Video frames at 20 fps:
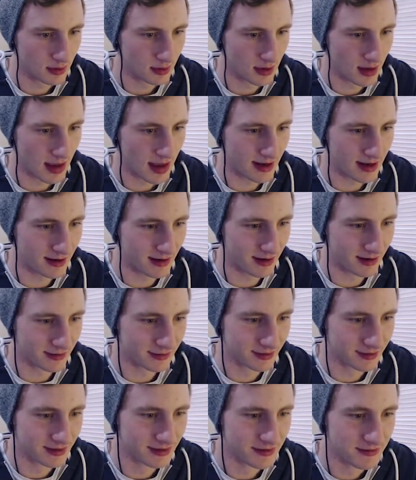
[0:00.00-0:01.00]
And...
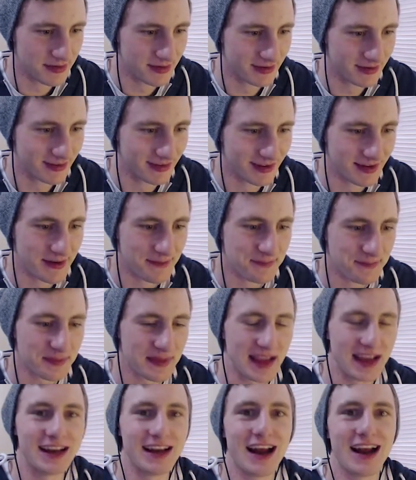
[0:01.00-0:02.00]

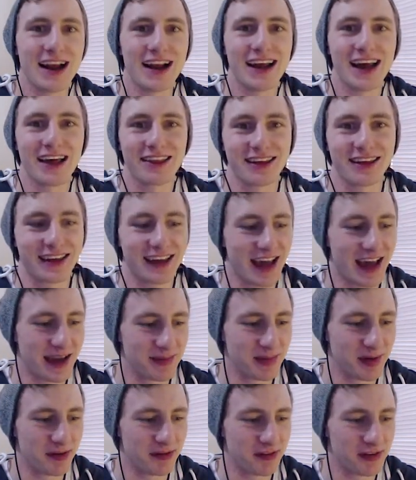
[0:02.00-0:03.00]
in any other
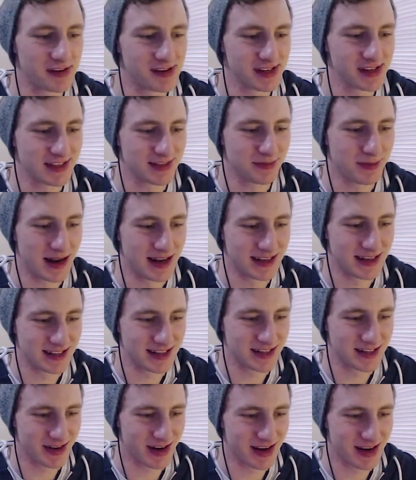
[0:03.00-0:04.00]
game, if you just went
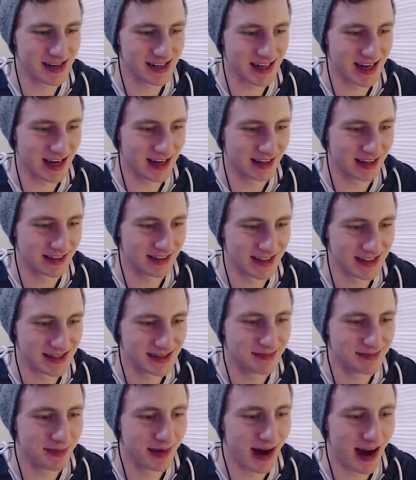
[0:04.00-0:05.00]
straight down into
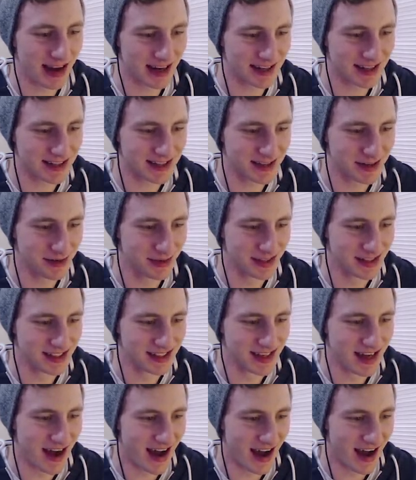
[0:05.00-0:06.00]
spikes, you would
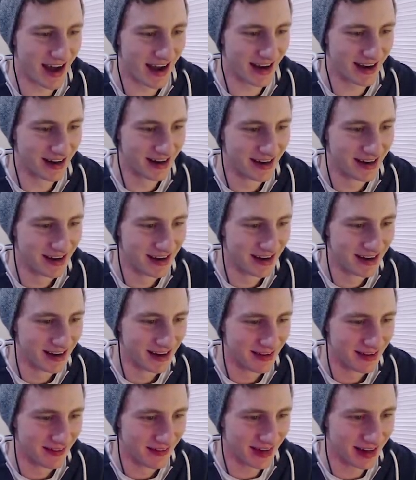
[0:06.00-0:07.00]
die.
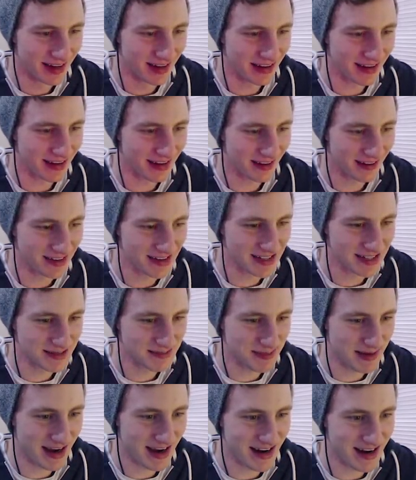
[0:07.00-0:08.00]
I mean, look at all the
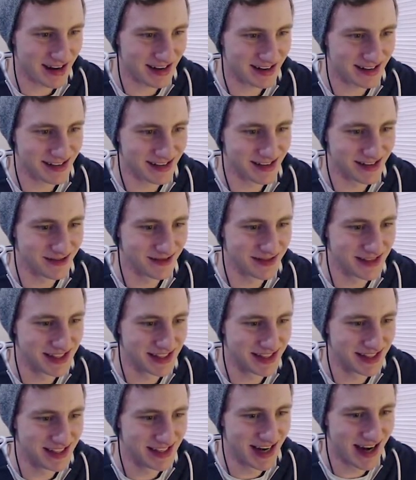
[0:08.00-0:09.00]
spikes! You
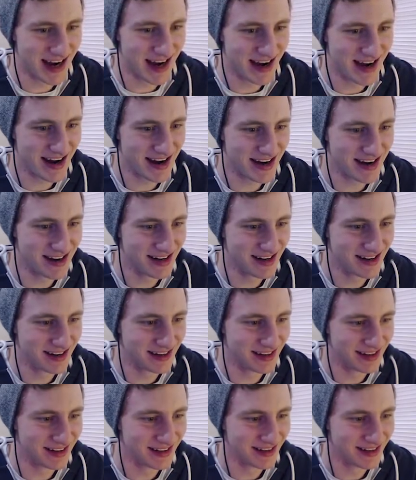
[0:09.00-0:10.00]
would die!